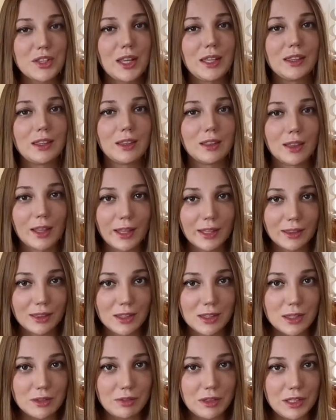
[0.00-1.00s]
and like
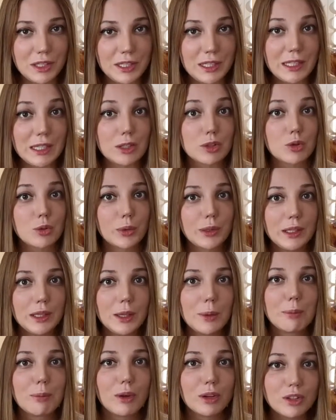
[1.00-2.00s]
this video. It really
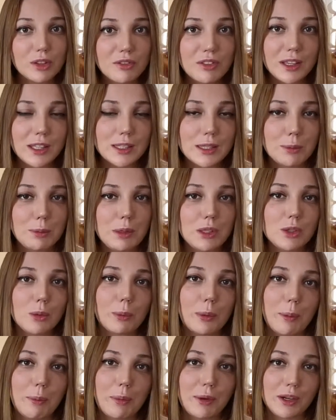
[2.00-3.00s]
motivates me to
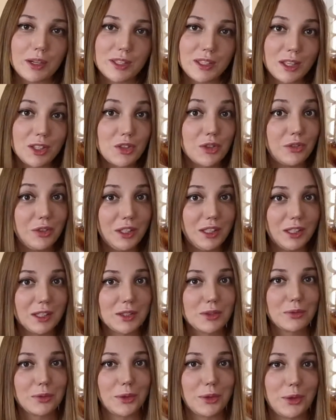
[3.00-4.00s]
prepare such
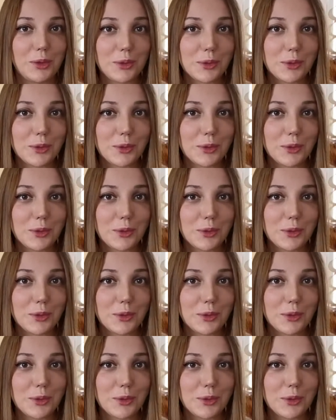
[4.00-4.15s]
videos for you.